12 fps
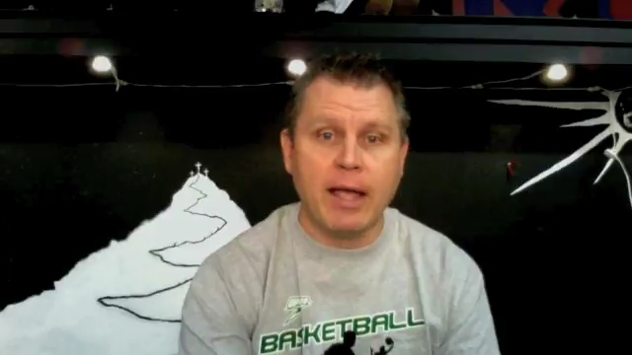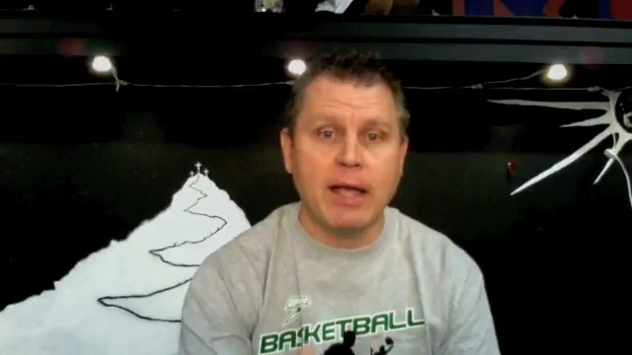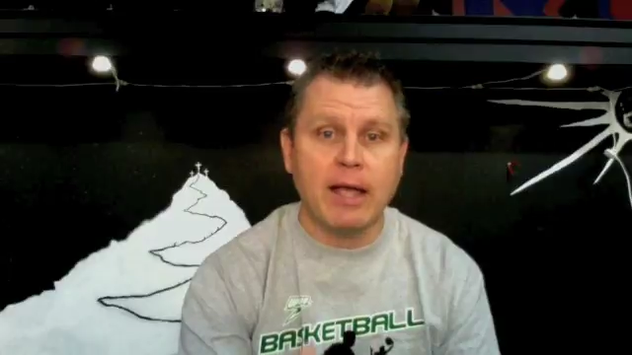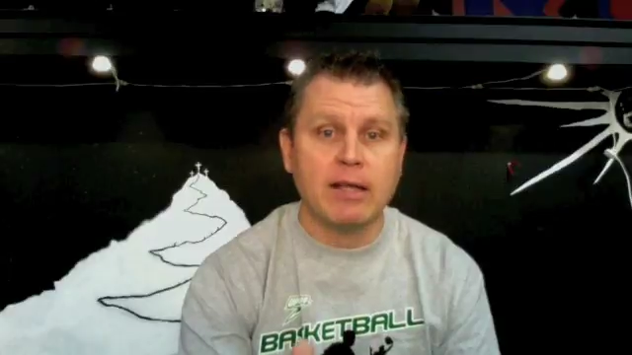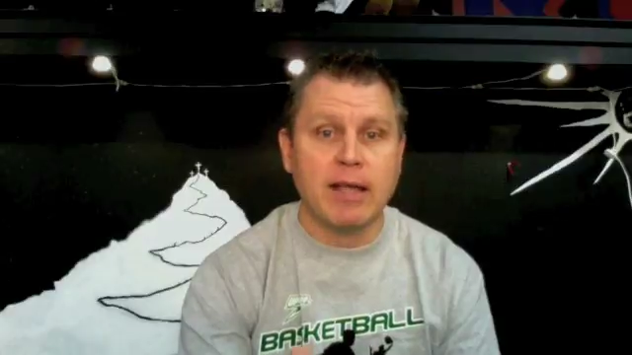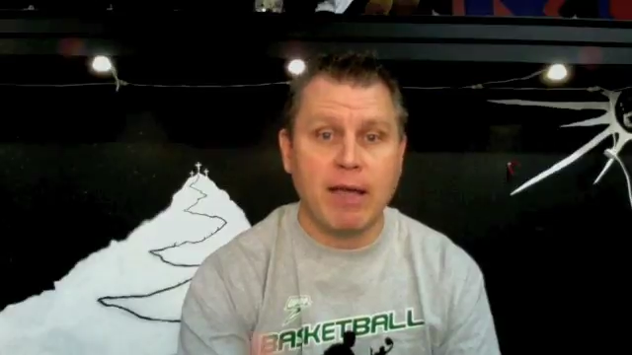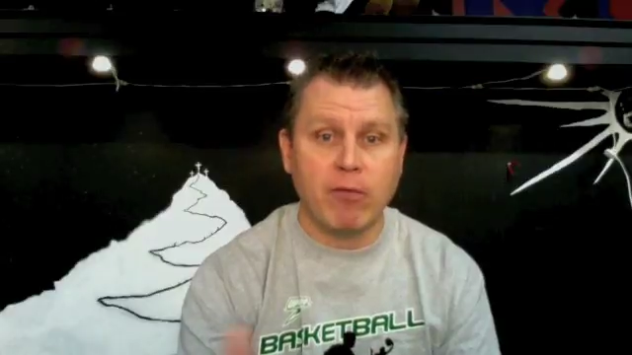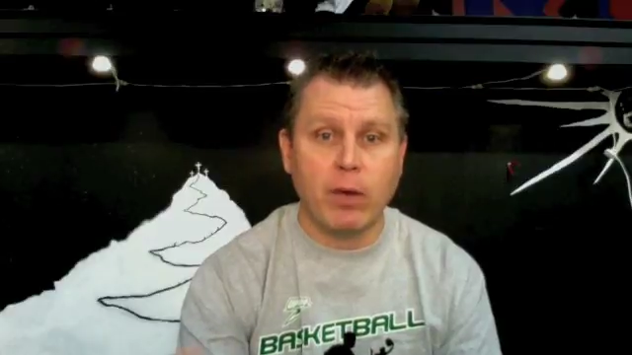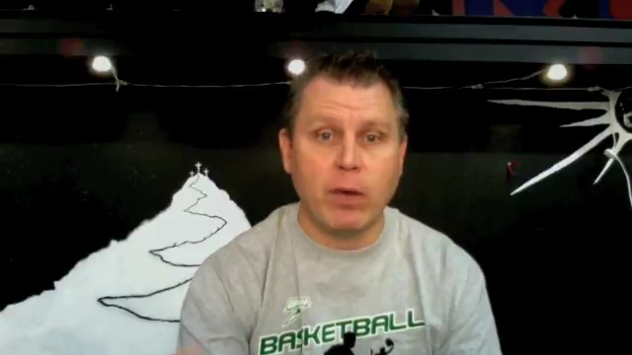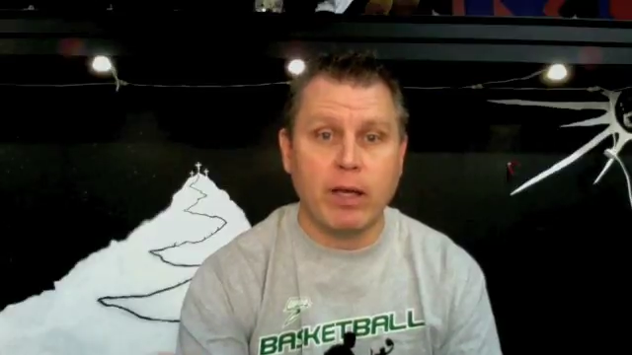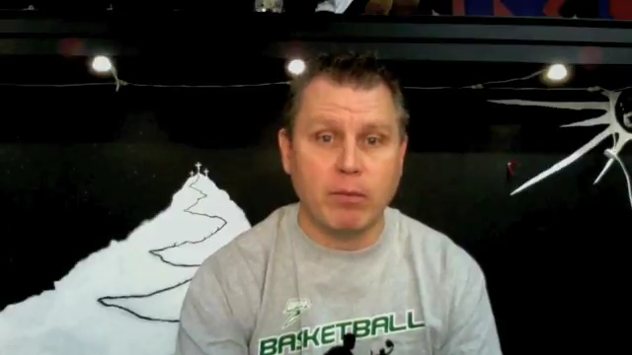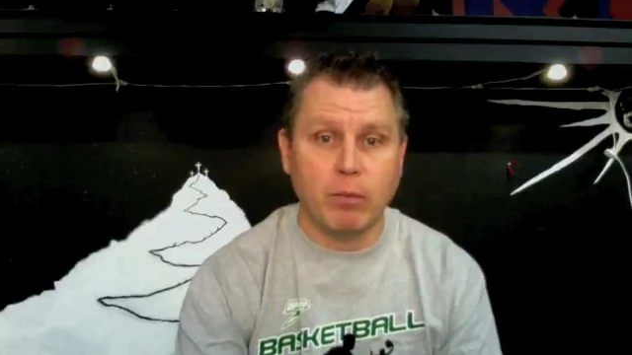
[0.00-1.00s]
has halfway
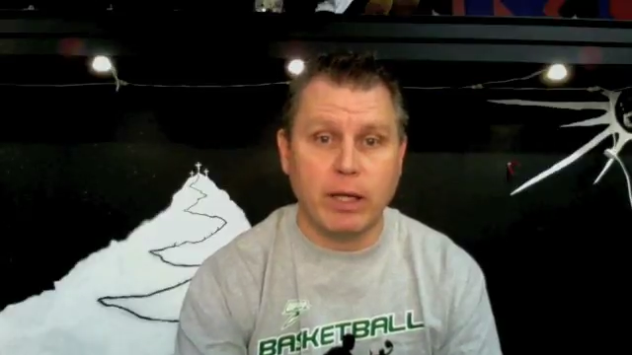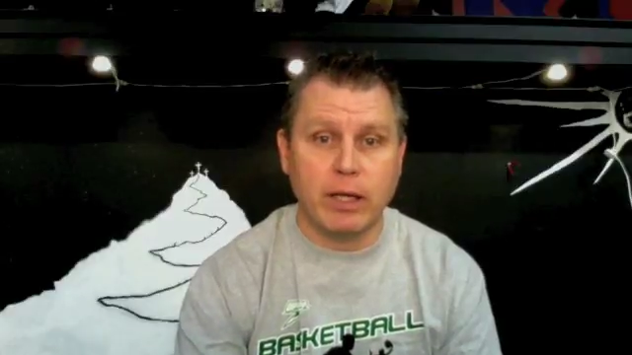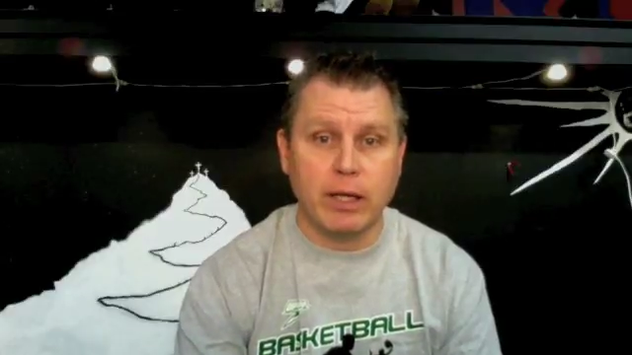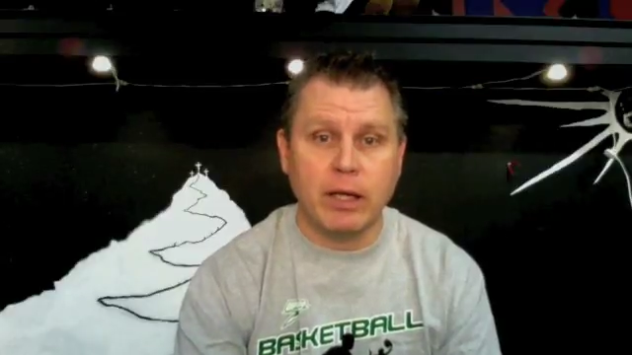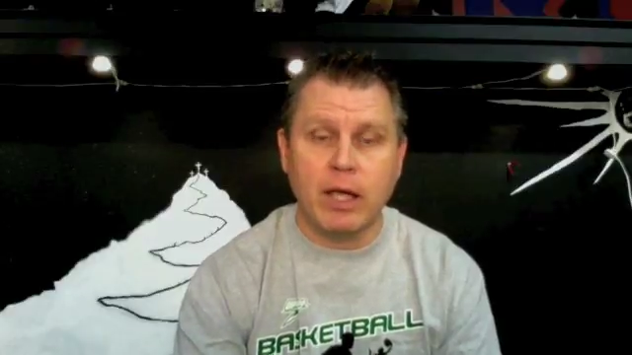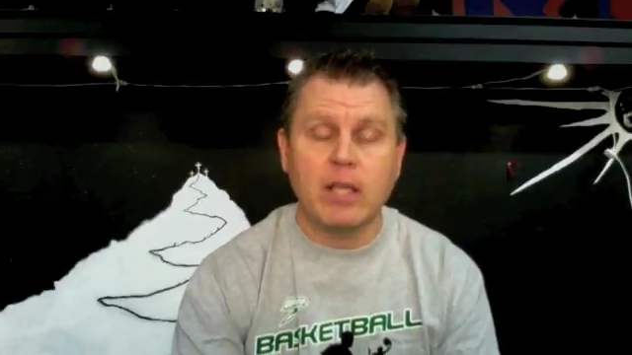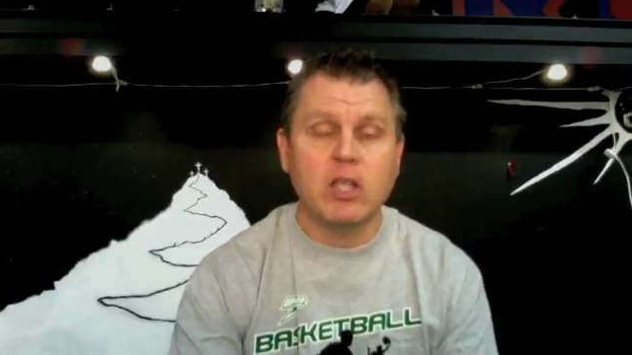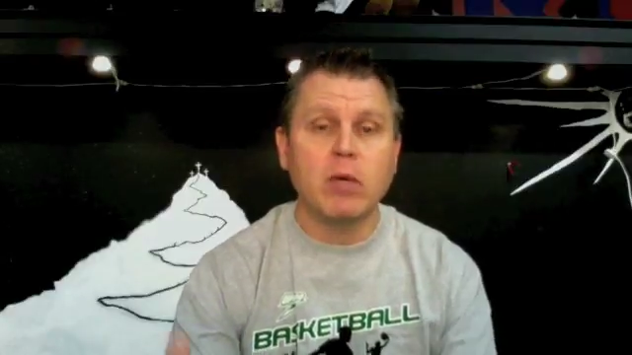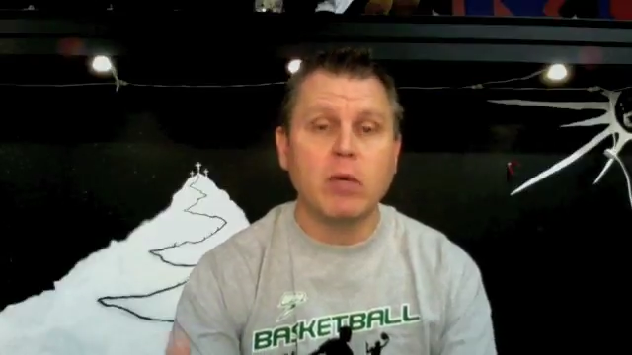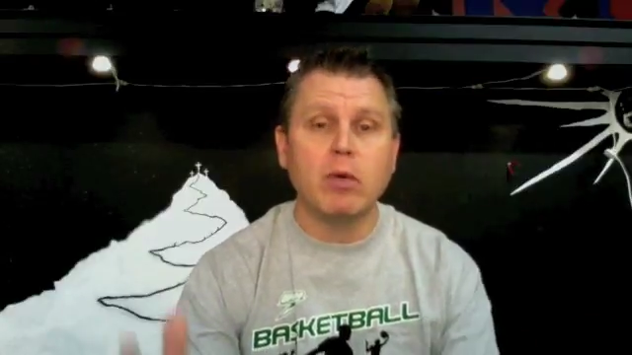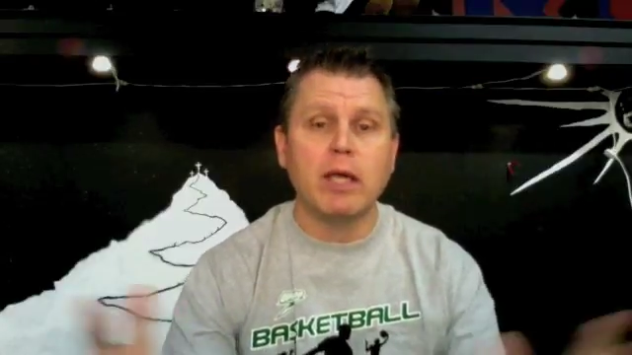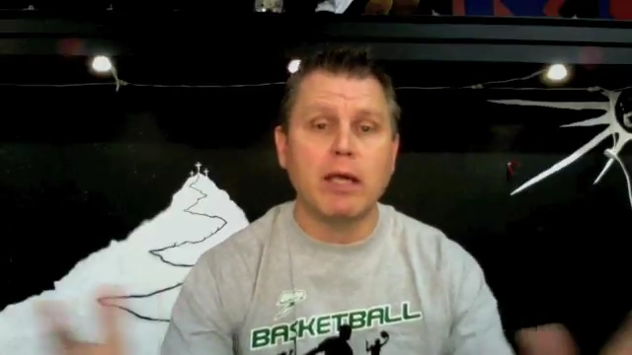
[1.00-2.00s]
completed. And she
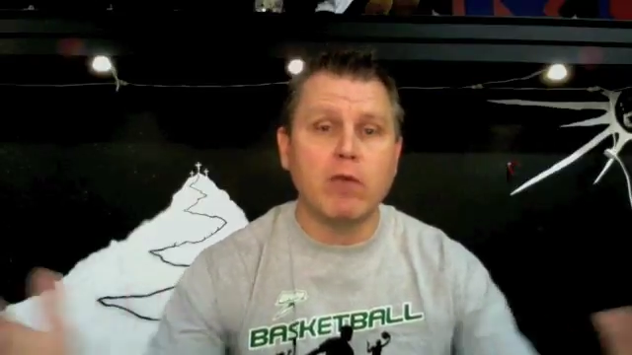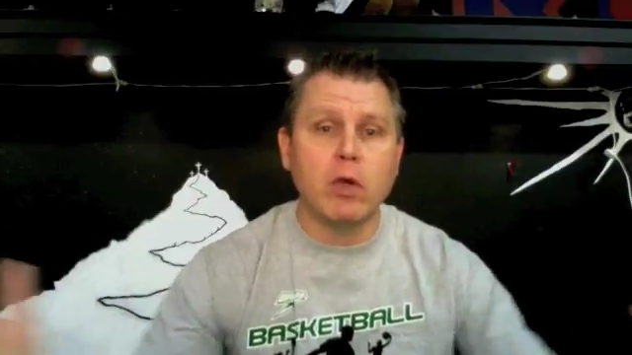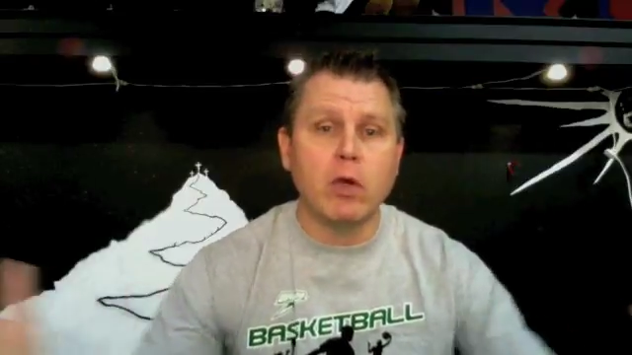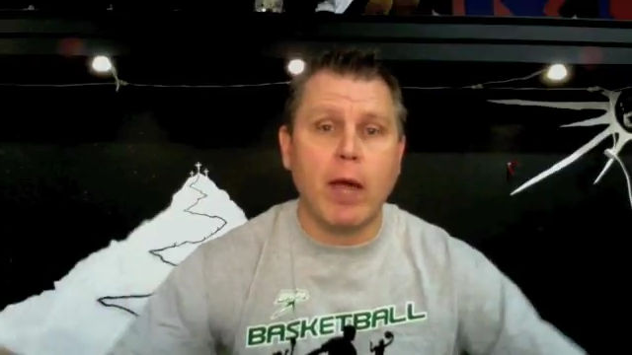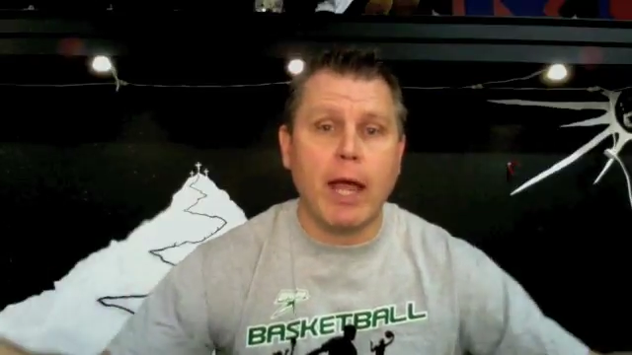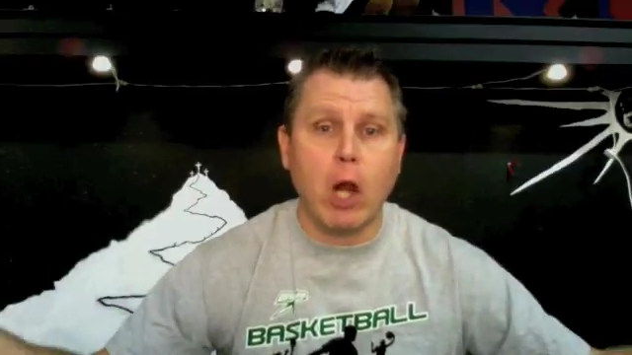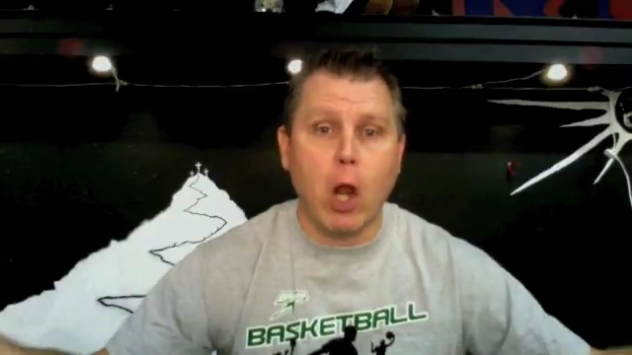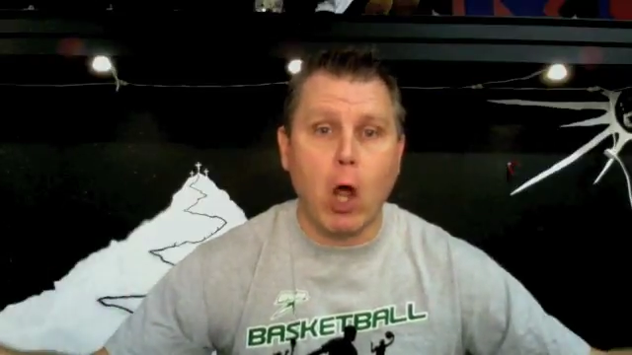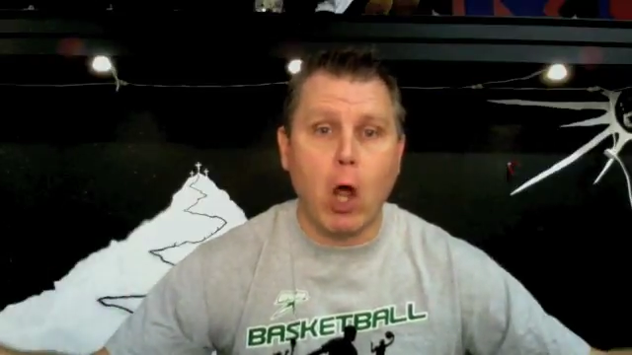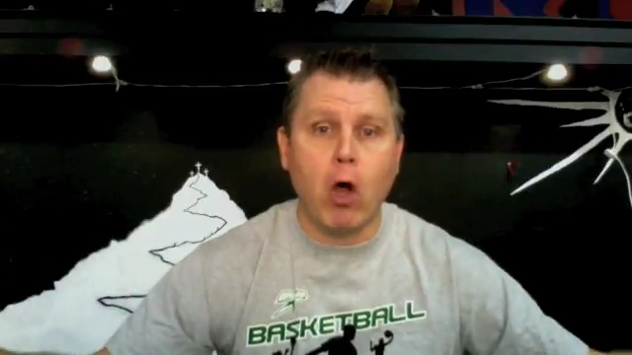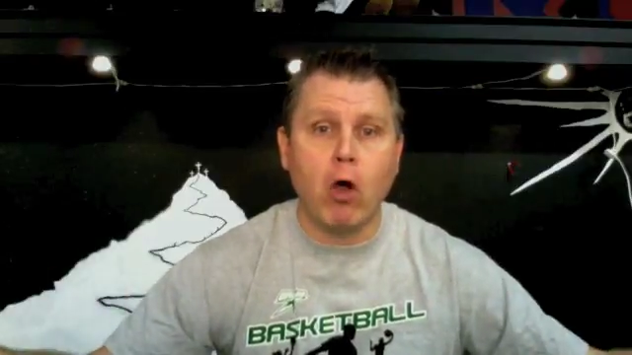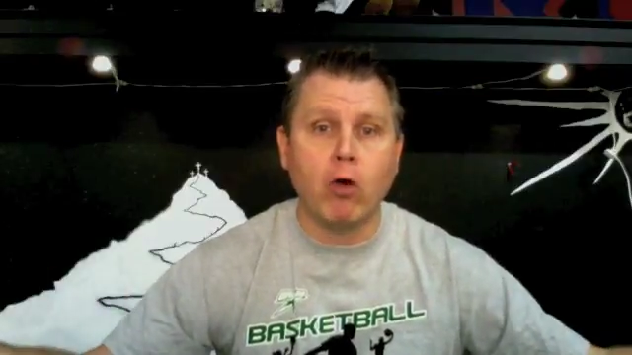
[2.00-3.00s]
will give you a
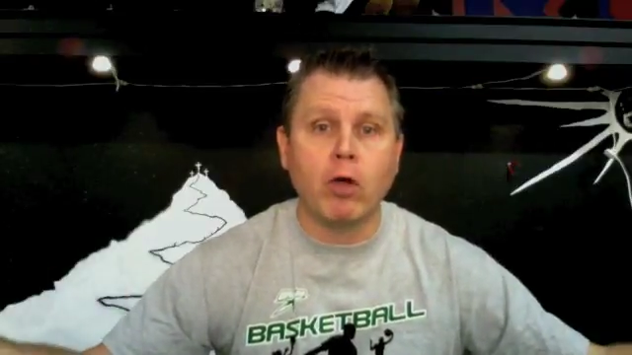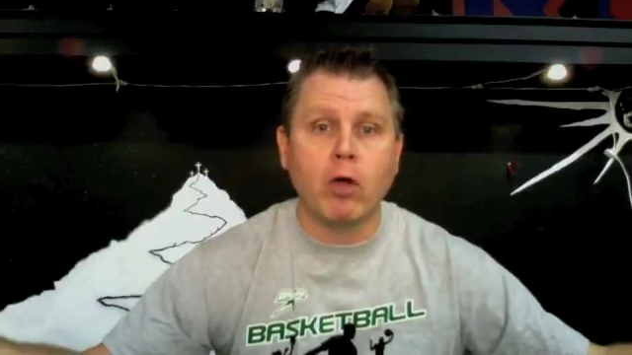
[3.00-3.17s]
long